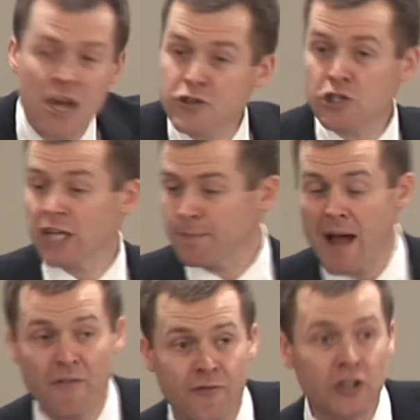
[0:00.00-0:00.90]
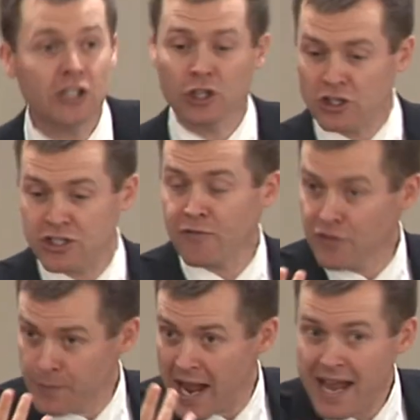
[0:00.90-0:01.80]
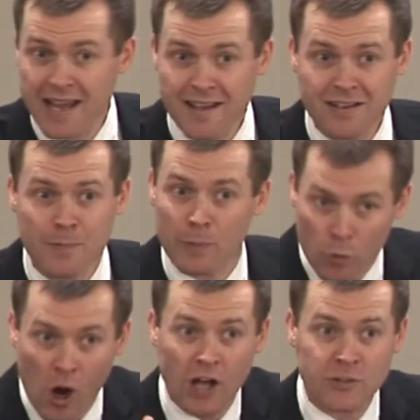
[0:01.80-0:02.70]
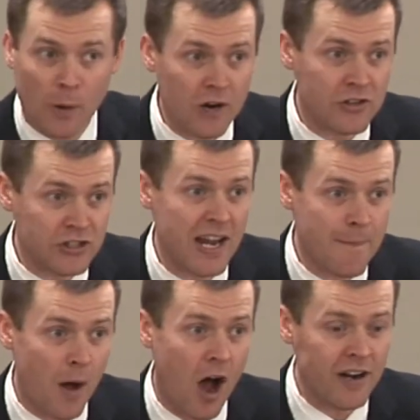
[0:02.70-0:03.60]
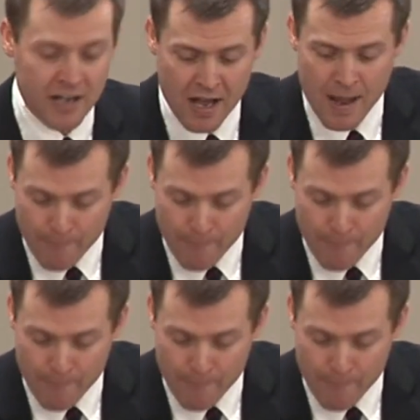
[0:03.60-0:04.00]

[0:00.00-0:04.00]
just like my foot looks different than my hand, but we're all part of the same body.